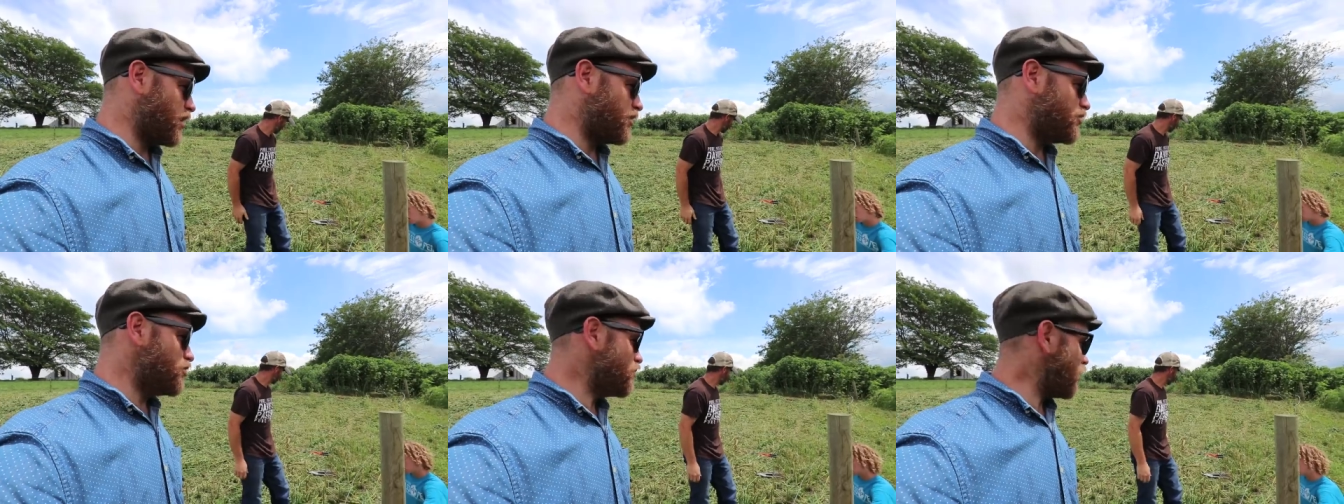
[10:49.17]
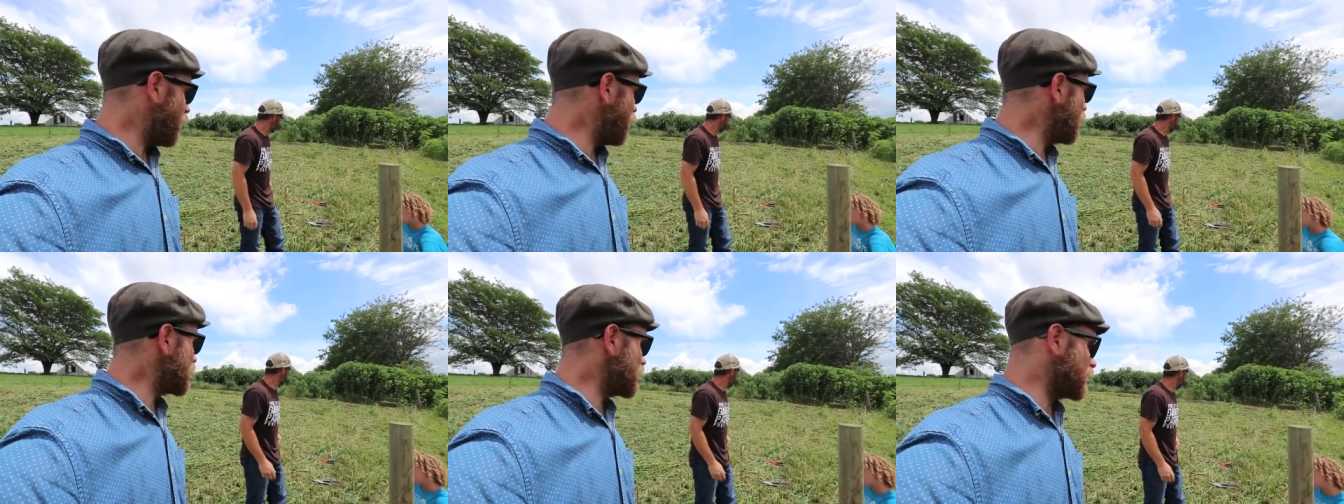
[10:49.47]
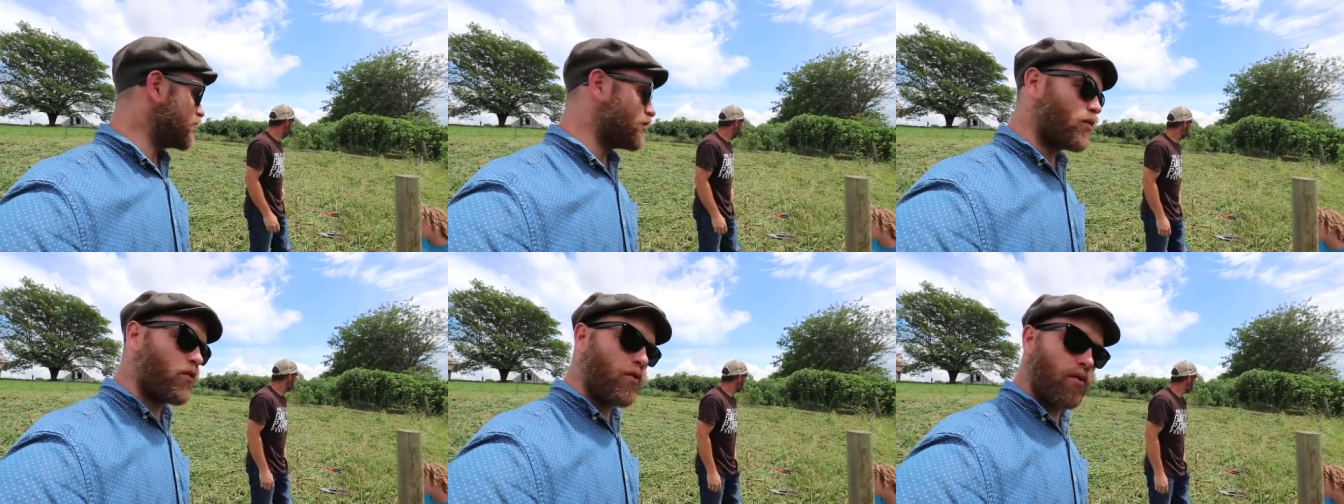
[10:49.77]
You are
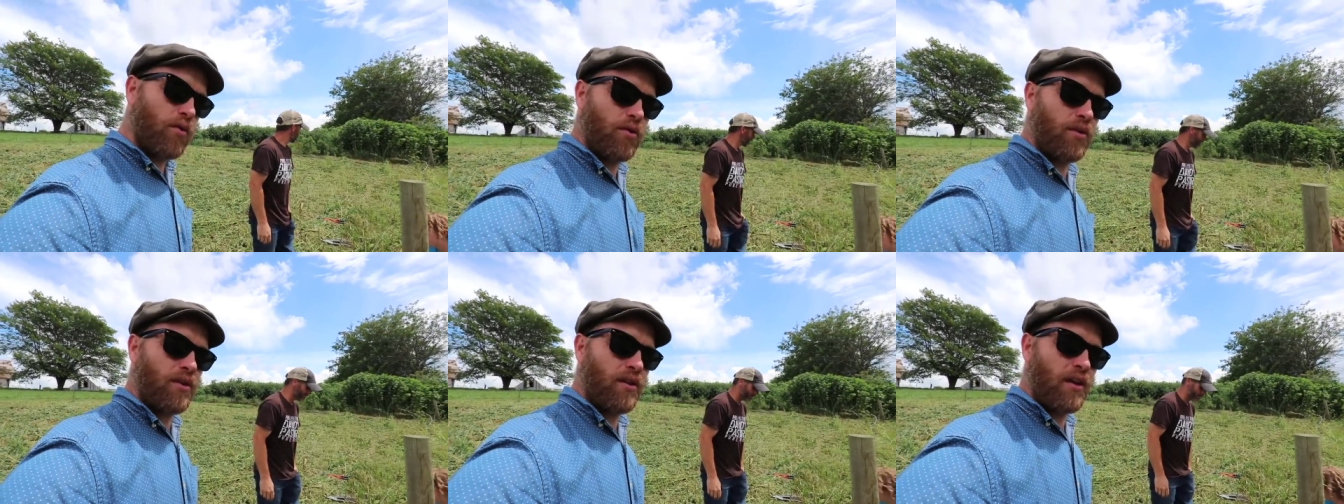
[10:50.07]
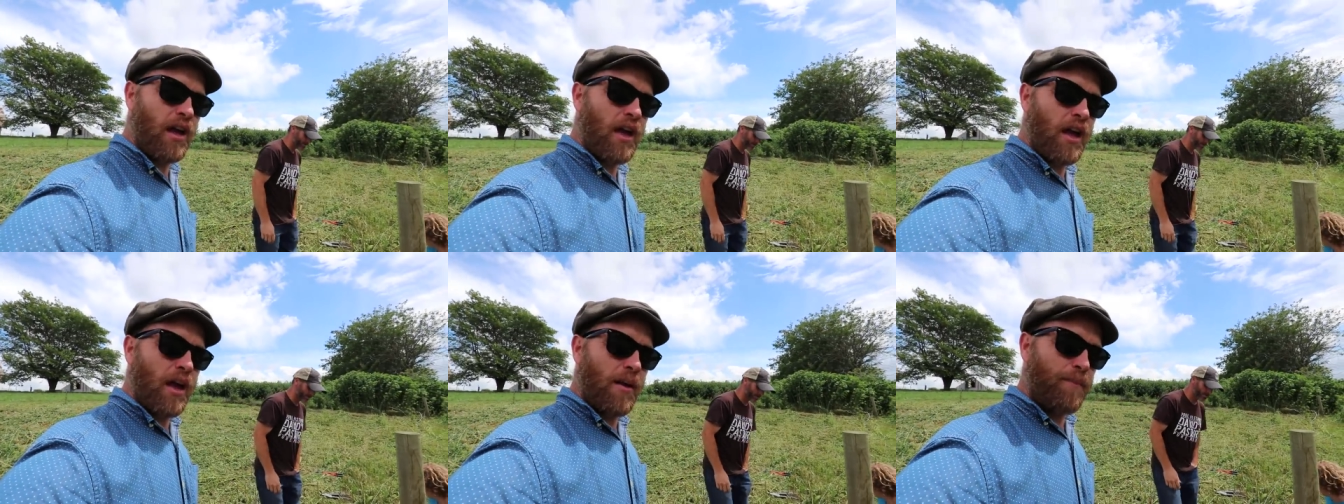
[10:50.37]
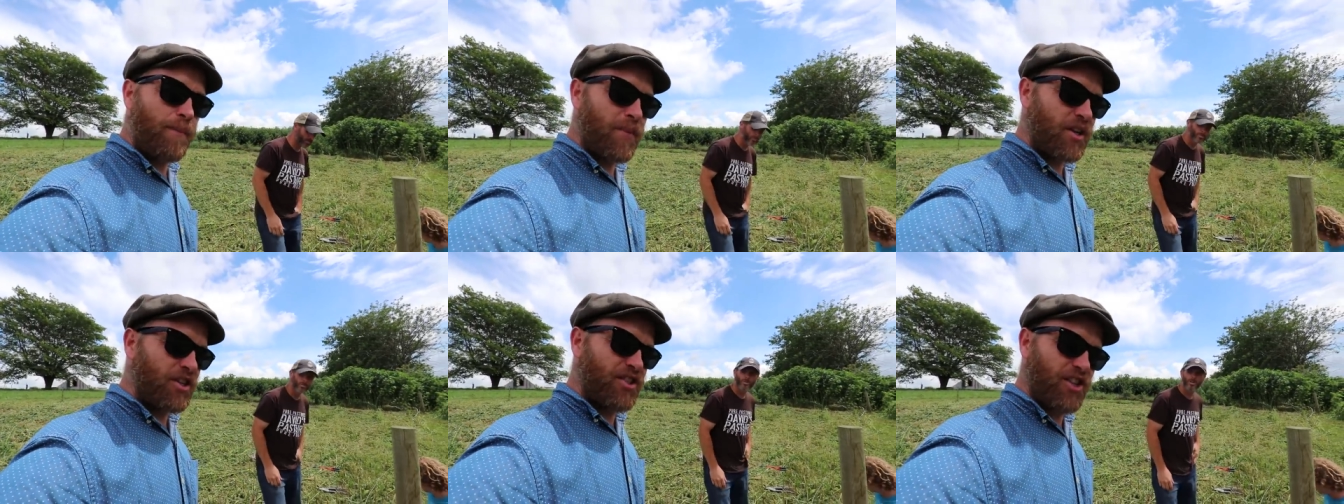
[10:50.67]
in rural
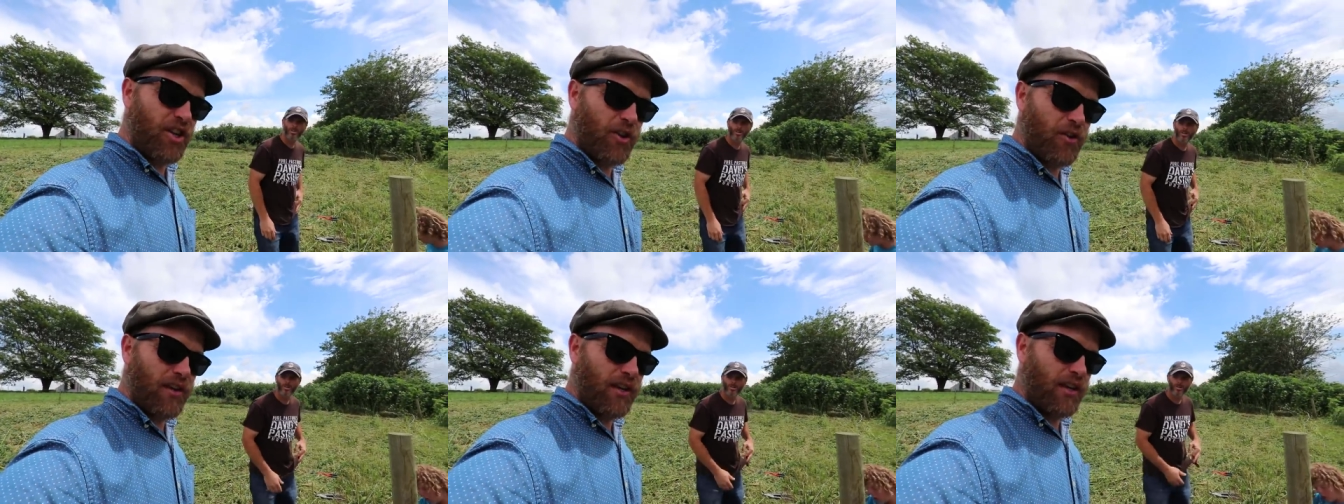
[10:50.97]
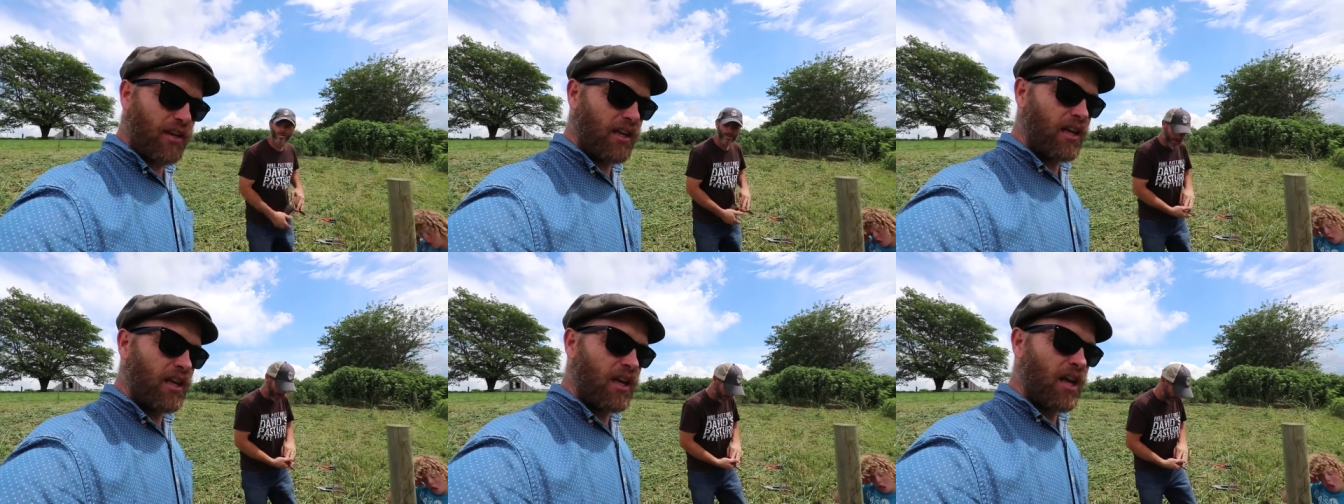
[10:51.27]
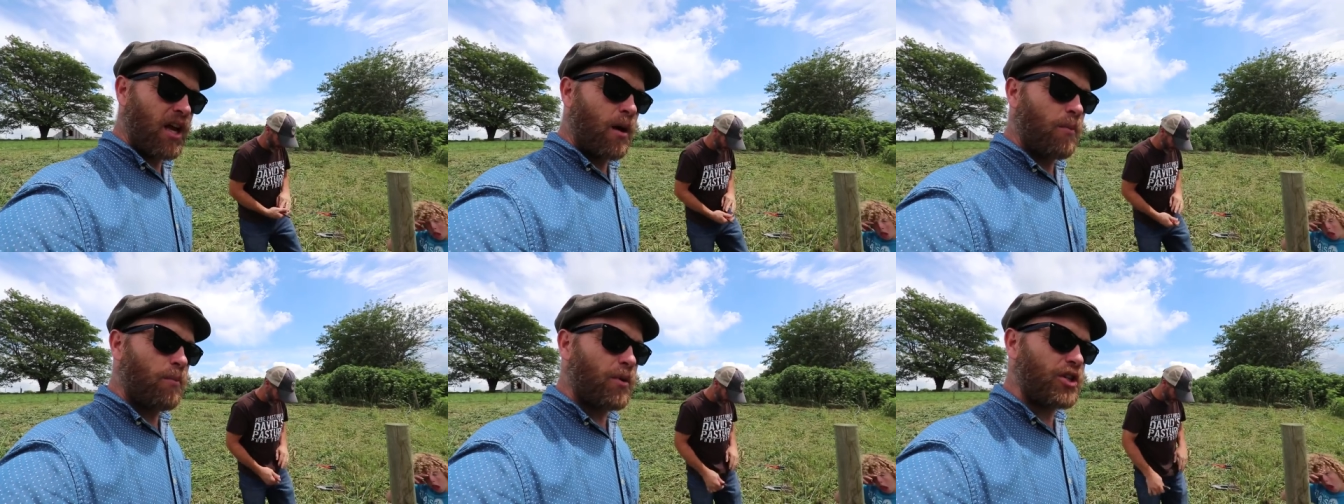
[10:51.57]
Missouri,
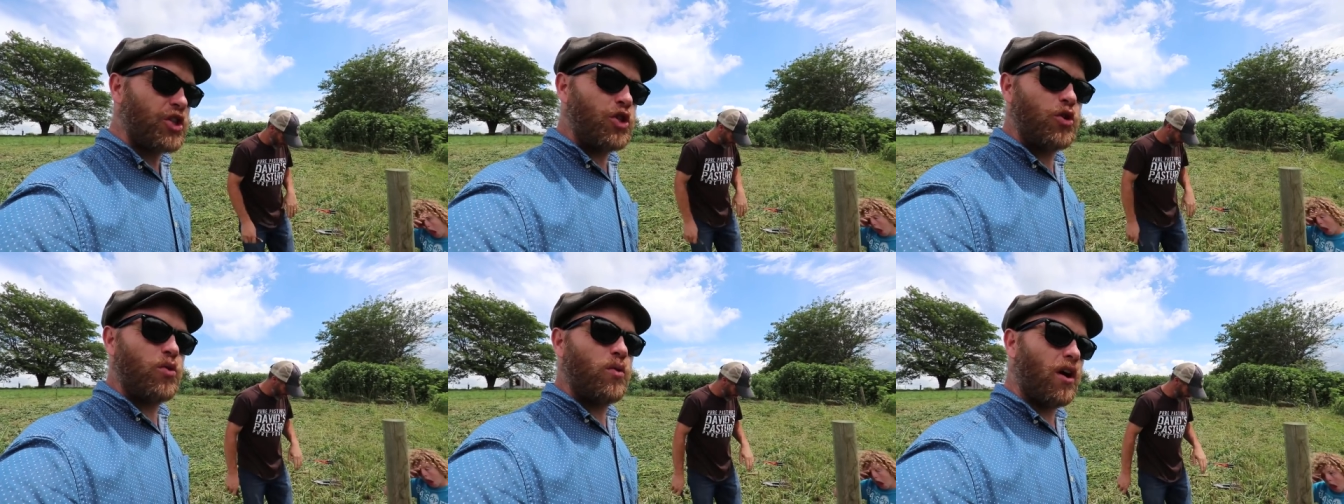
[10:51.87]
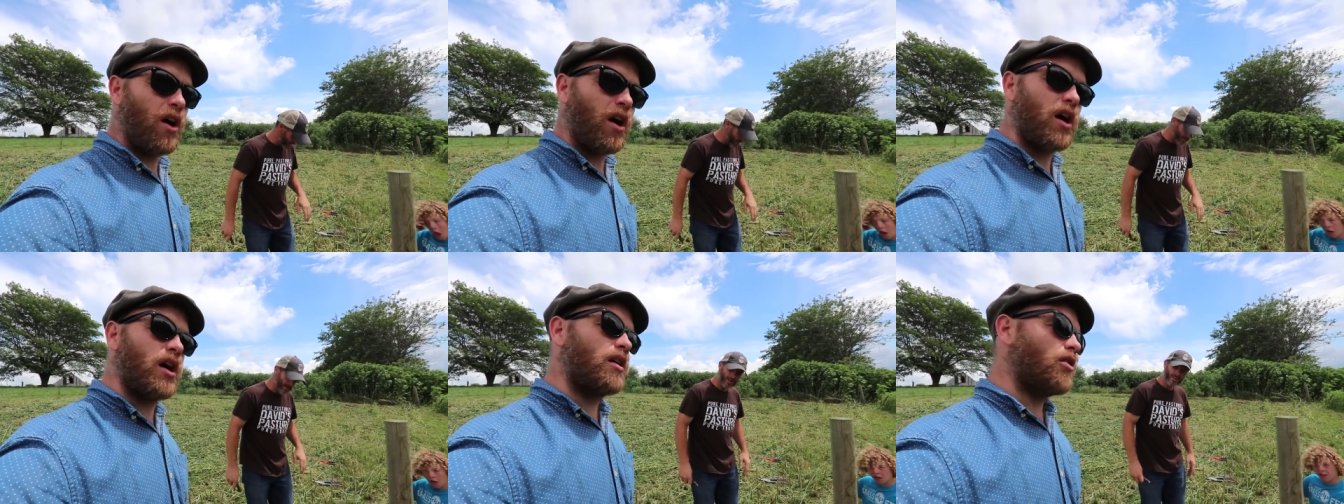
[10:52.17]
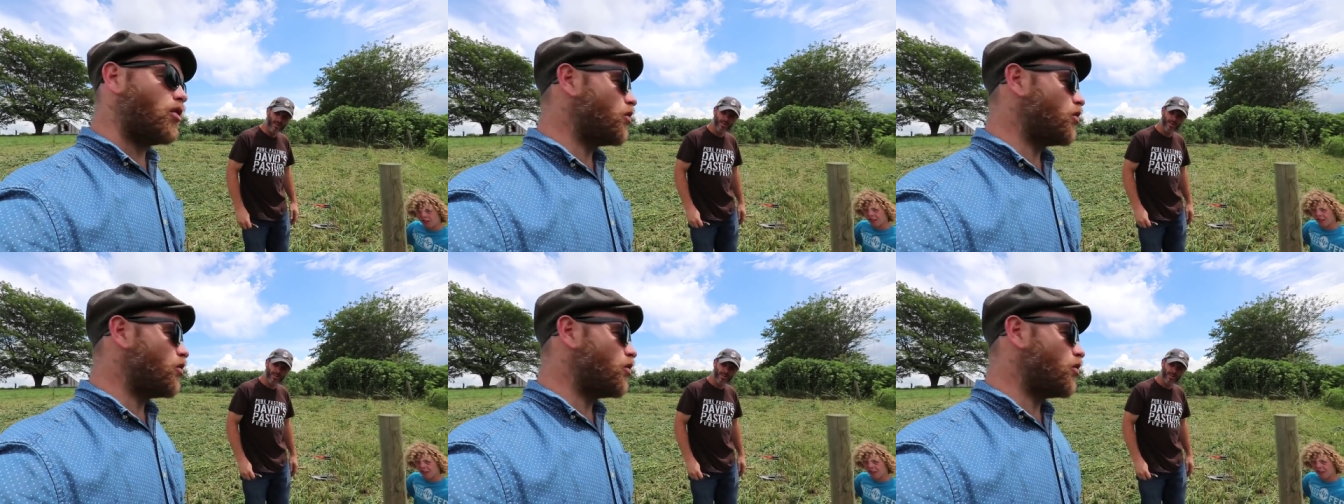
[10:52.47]
but you are